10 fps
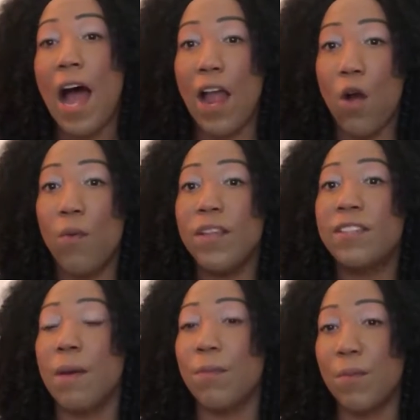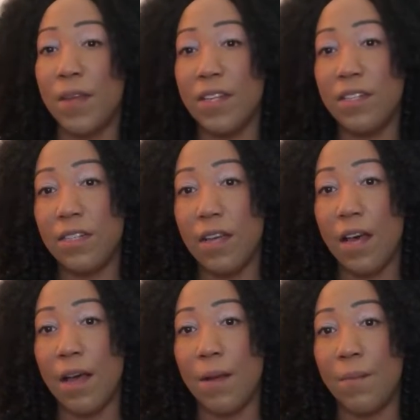I always supplement.
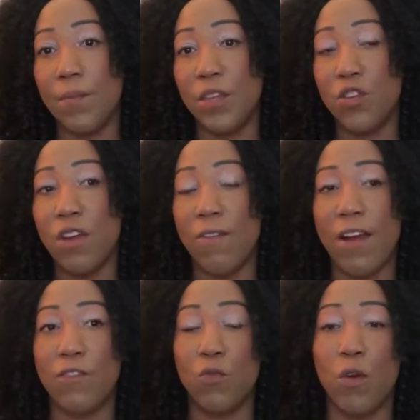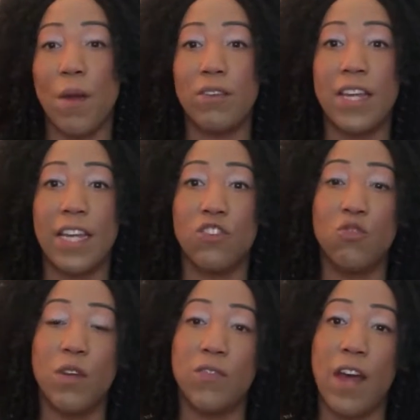You never have to worry about taking
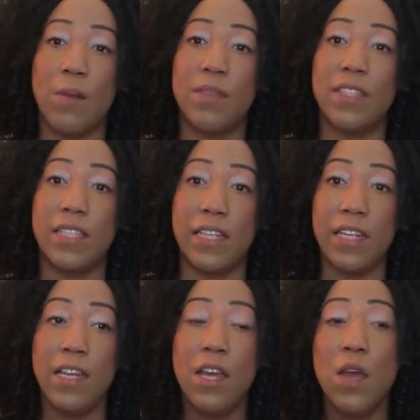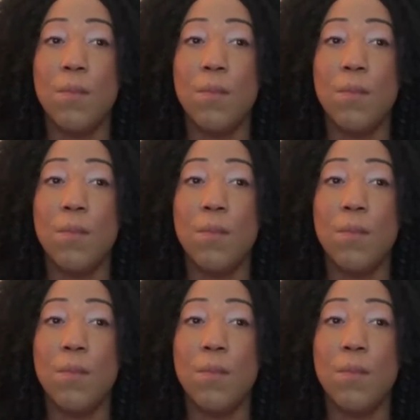too much vitamin C